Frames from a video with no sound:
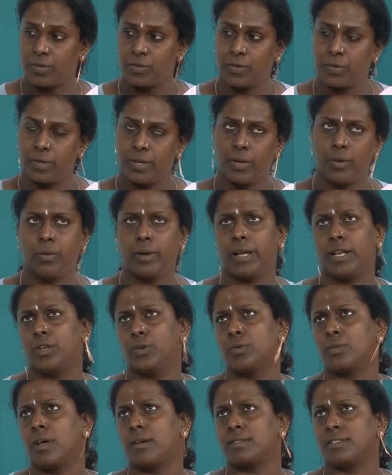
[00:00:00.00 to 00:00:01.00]

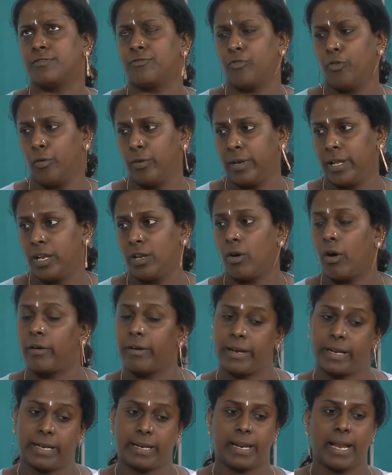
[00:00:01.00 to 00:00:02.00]
2014 on
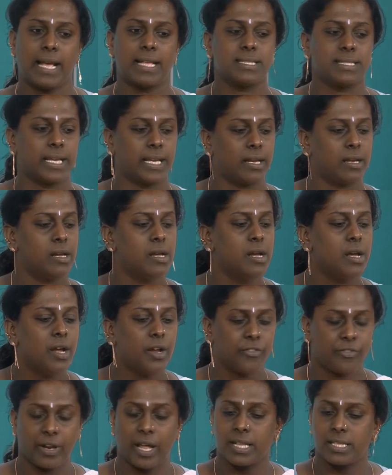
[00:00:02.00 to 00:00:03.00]
recognizing
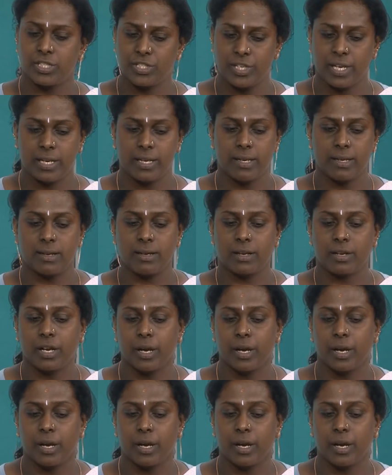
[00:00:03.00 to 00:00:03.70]
transgender